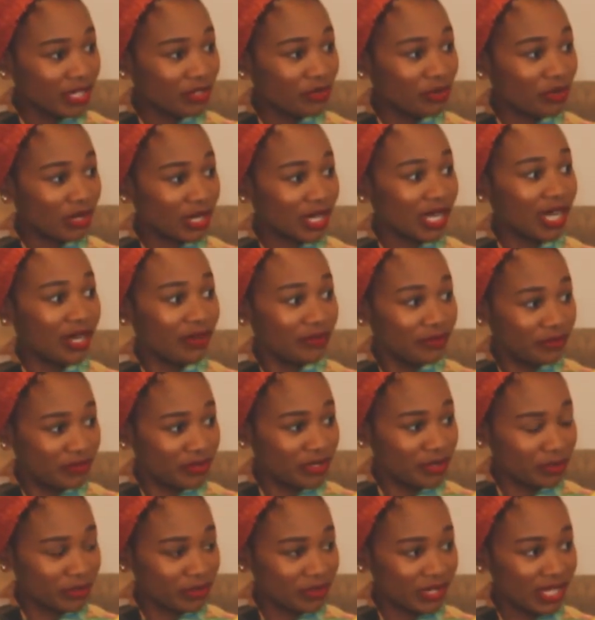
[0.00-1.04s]
And you're
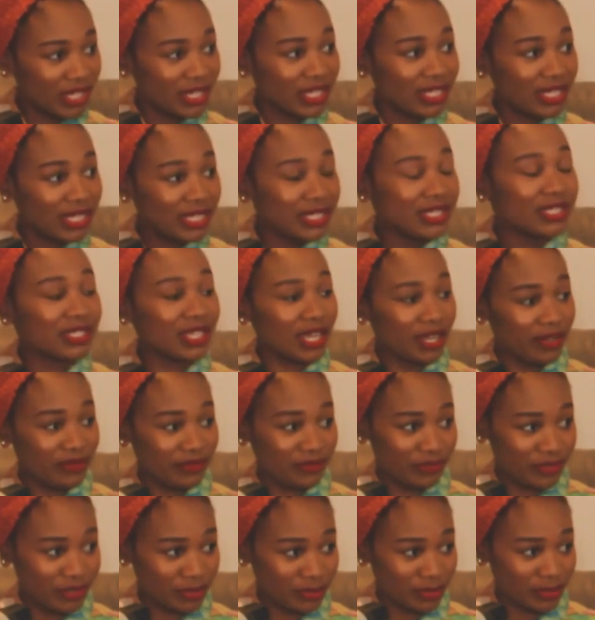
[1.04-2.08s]
comfortable and he's
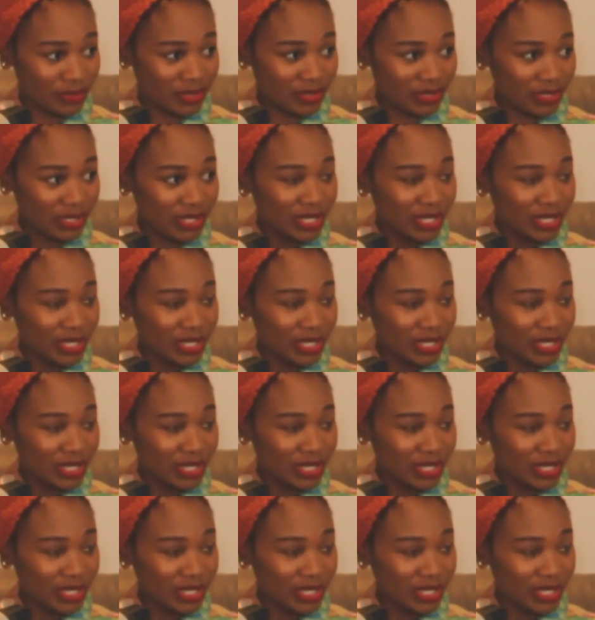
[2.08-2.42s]
comfortable.